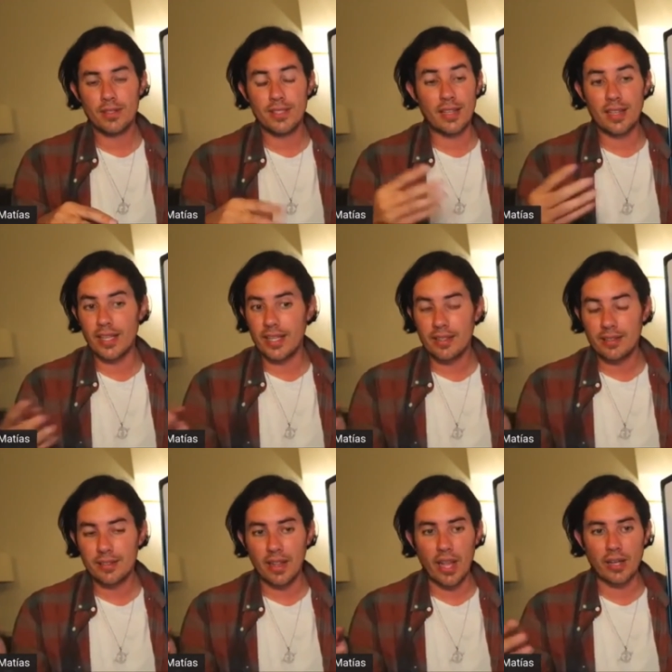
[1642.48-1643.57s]

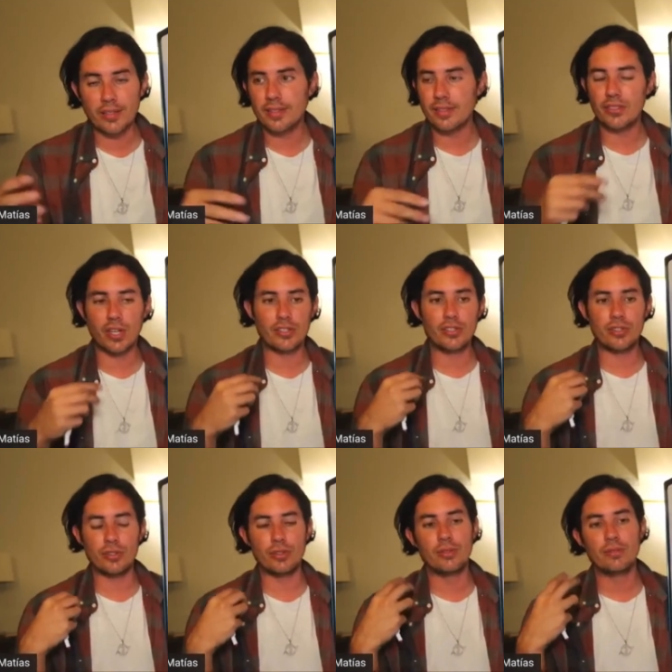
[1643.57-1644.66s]
Suddenly, the lungs starts
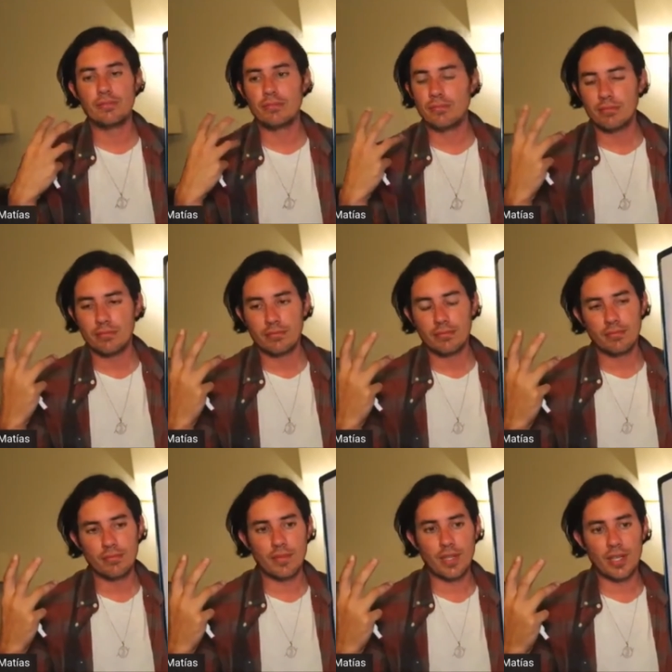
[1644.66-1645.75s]
to
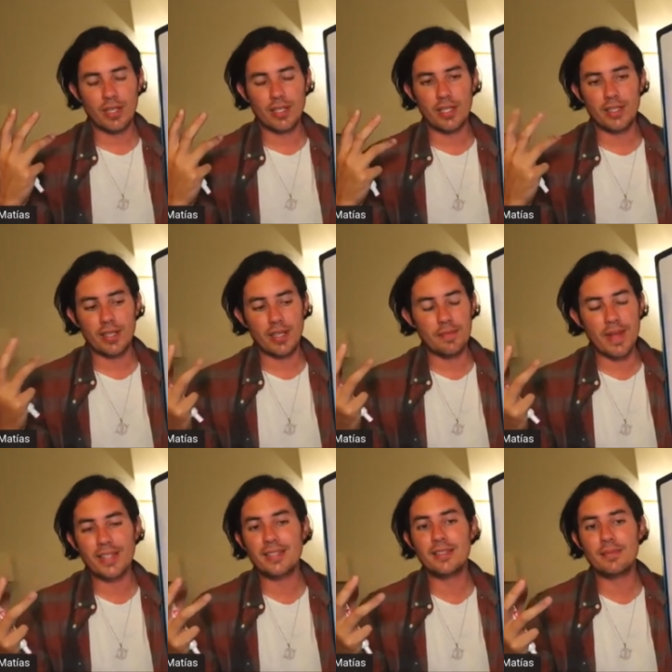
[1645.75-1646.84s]
it, it
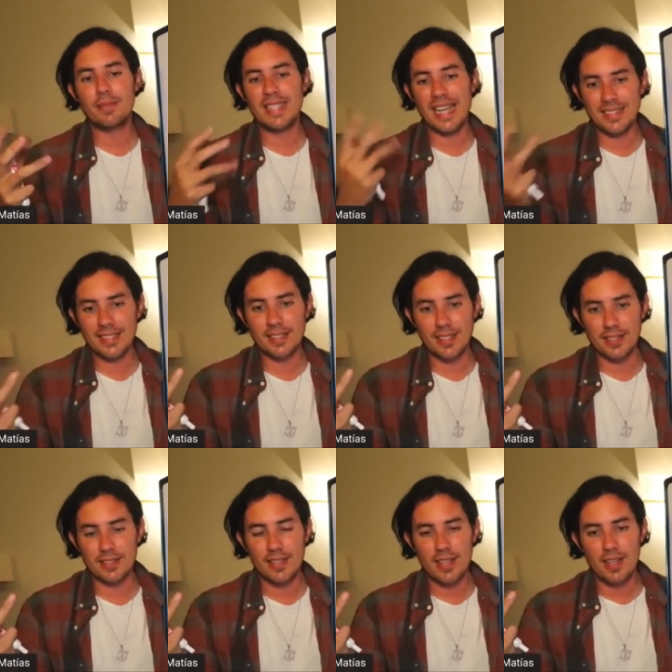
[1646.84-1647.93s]
makes
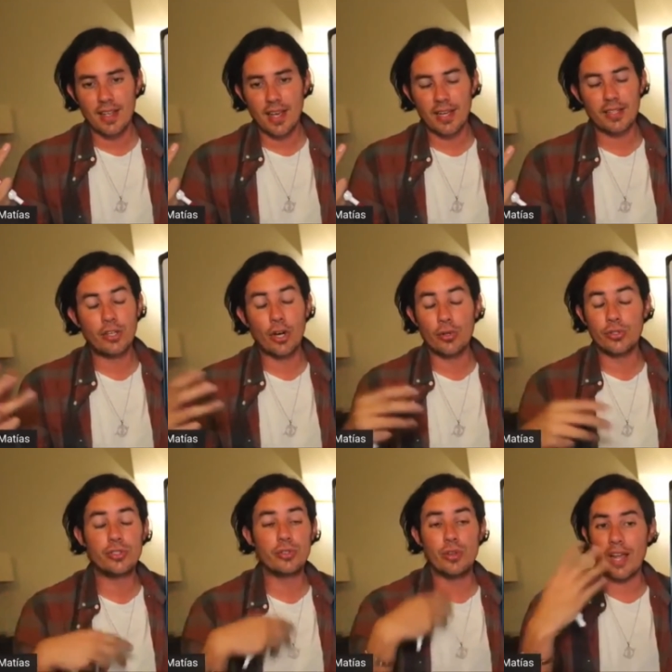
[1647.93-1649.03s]
metastasis and it
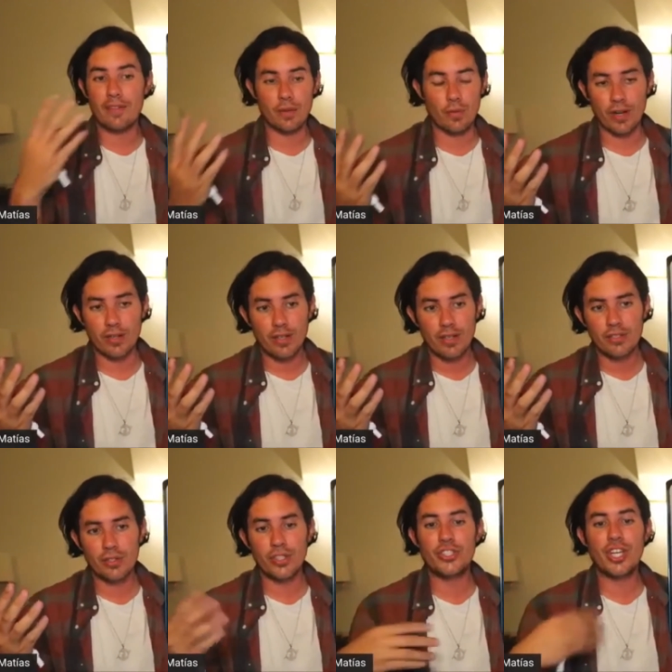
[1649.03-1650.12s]
goes to everywhere.
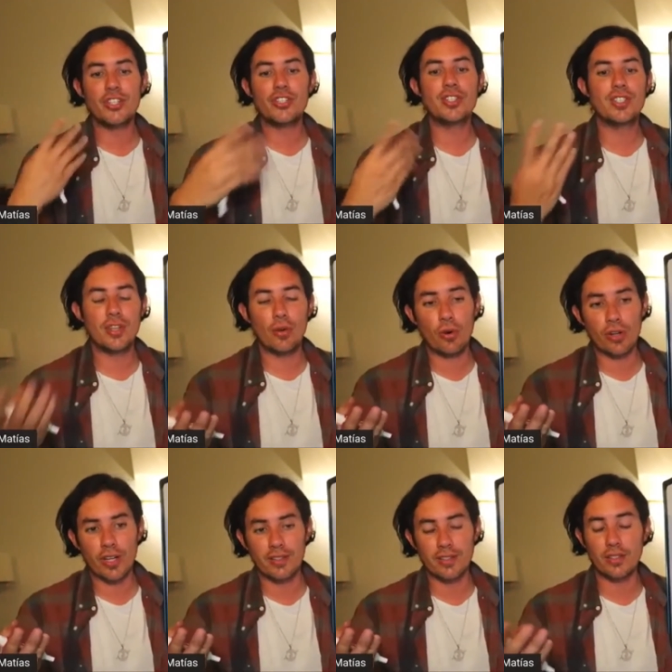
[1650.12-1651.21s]
So it changes the
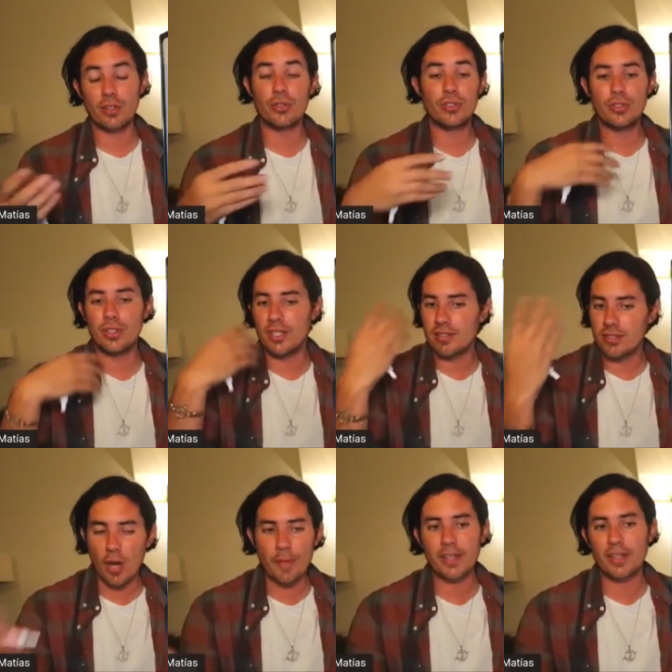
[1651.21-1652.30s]
organs. It goes to the
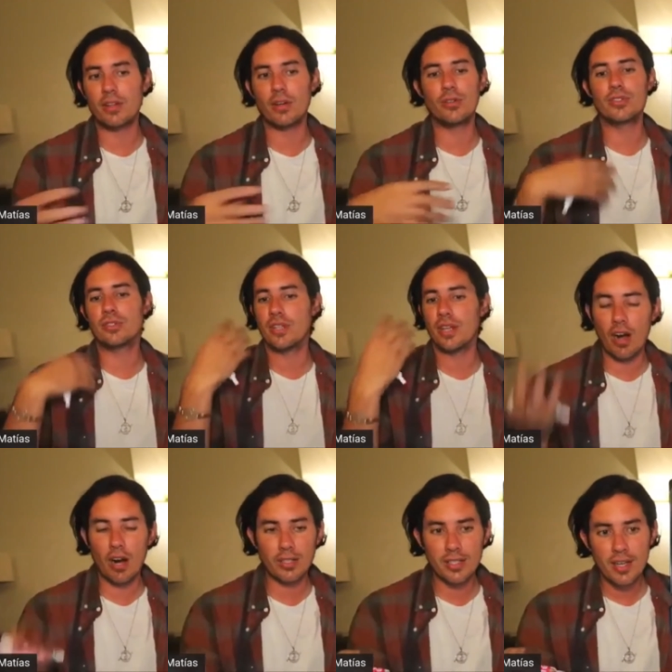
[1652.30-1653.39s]
stomach. It goes to the
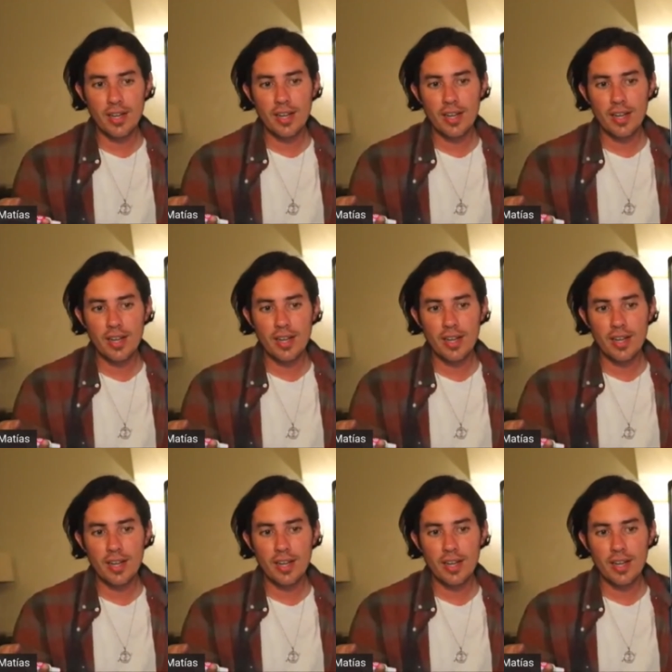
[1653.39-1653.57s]
heart.